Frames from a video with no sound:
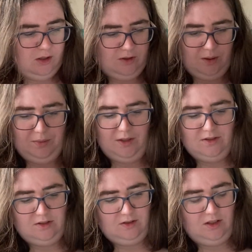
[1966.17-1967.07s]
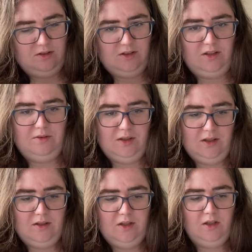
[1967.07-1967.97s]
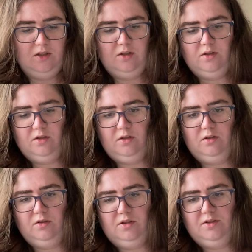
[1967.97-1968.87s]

Got plenty of needles anyway. I